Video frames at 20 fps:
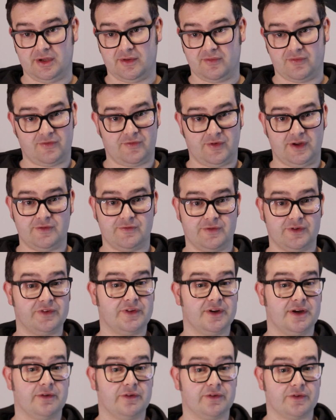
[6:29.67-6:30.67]
the FIFA
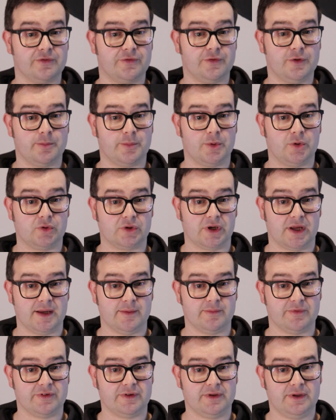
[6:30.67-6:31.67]
series of football
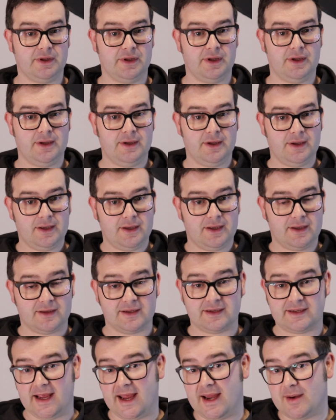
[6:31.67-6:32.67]
games,
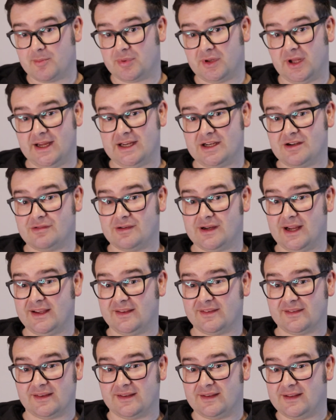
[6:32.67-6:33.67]
the gameplay
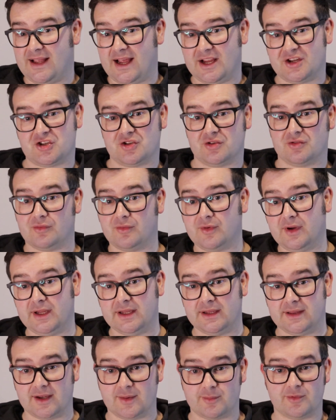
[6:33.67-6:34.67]
creates a
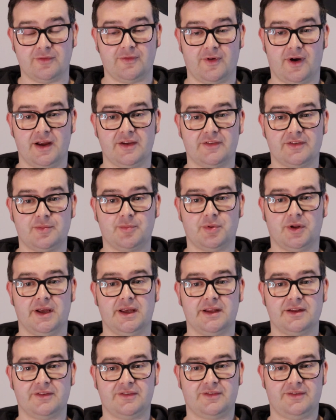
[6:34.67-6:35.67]
lagerie that provides the
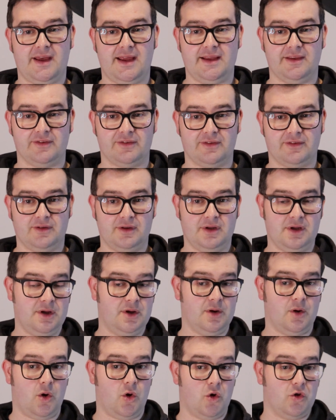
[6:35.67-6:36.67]
player the sense
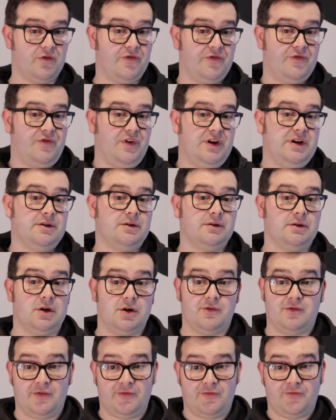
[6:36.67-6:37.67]
or the feel
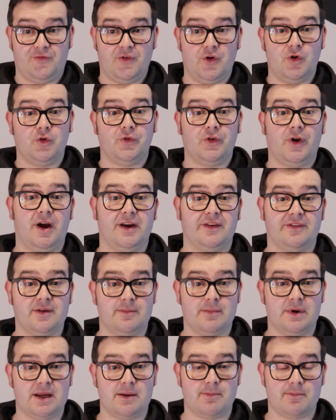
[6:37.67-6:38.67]
of a full
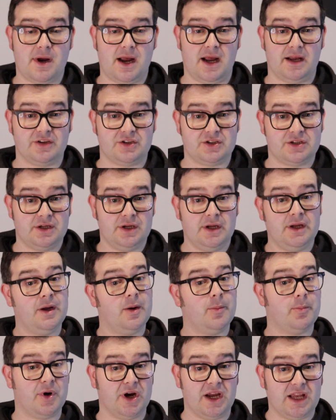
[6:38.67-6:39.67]
90-minute match,
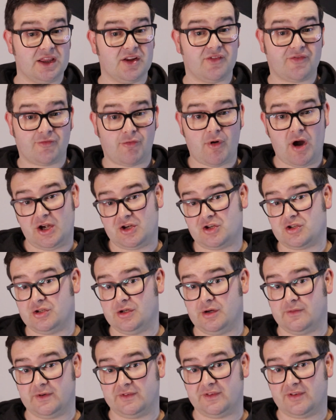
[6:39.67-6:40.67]
but in the
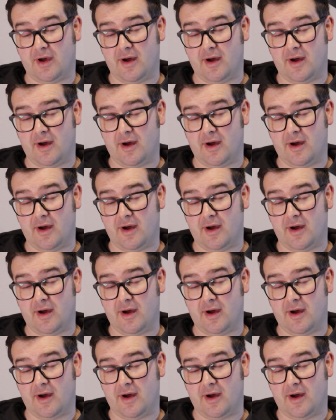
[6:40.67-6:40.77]
fraction of a